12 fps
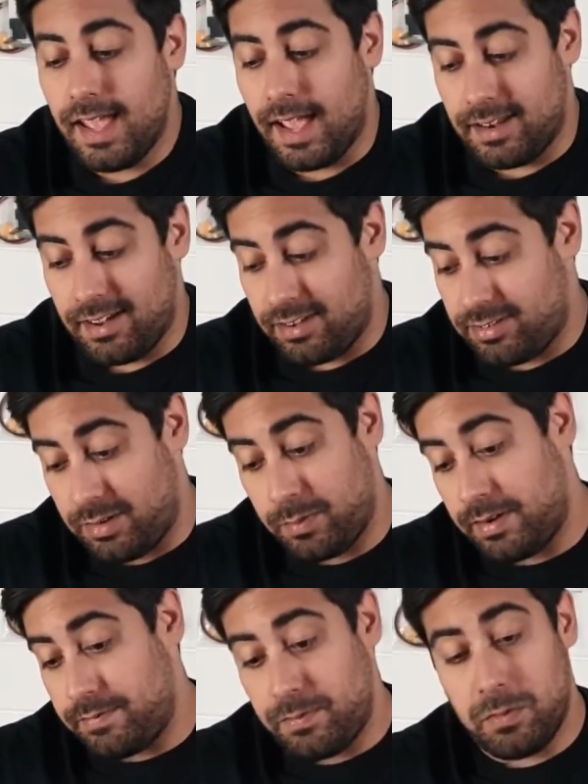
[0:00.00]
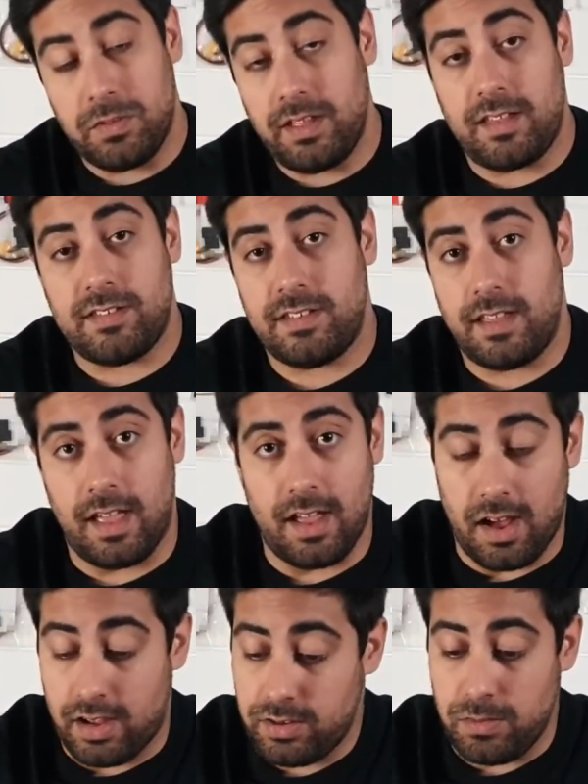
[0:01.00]
and I actually went for this
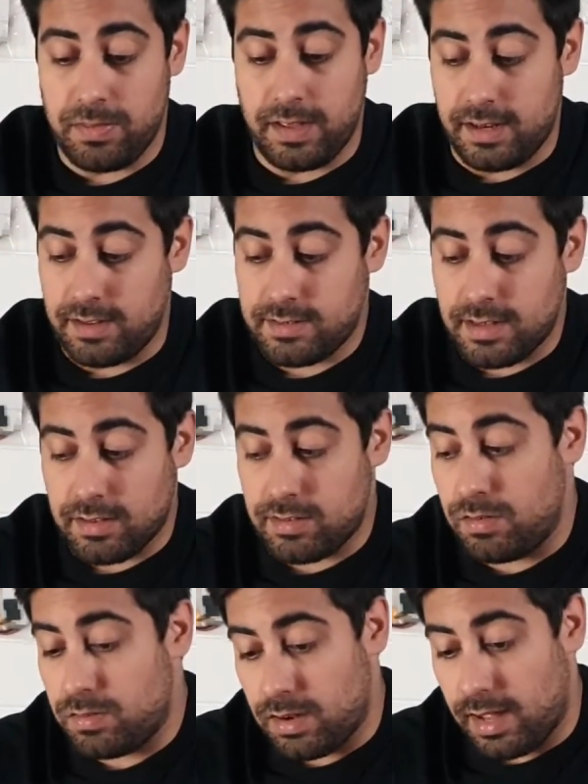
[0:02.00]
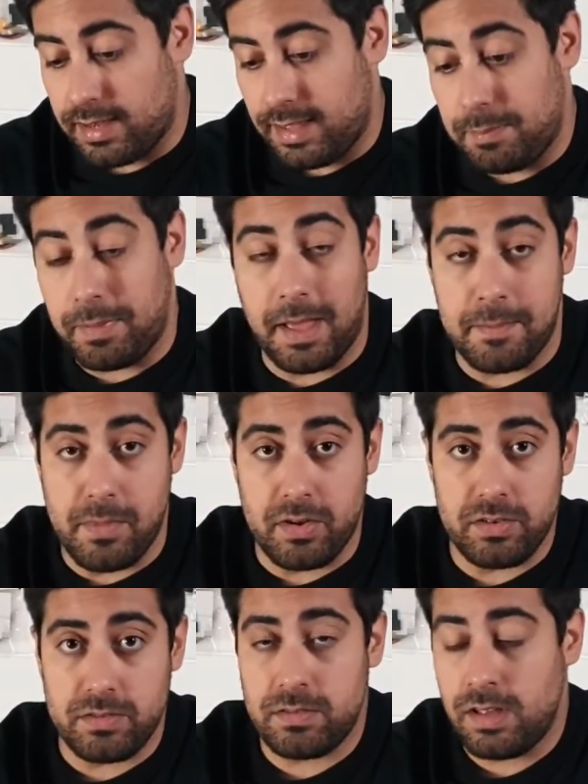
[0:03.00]
uh, I do think this does look like the better
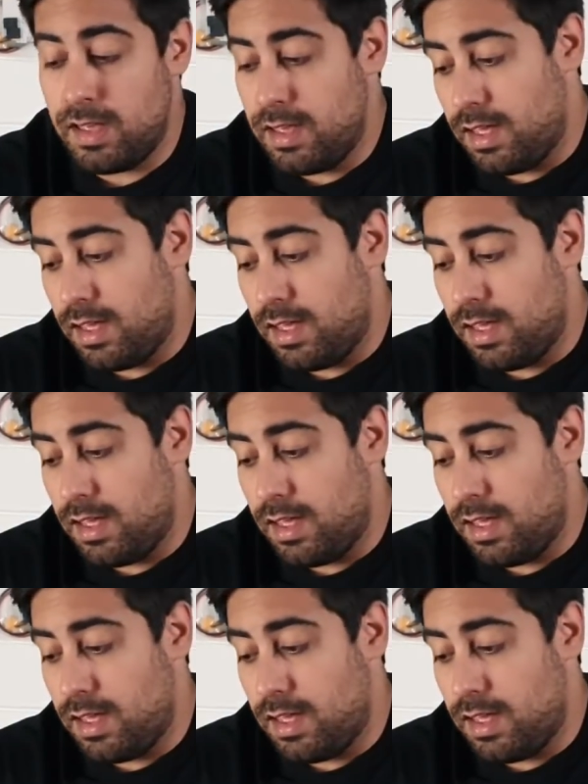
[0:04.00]
model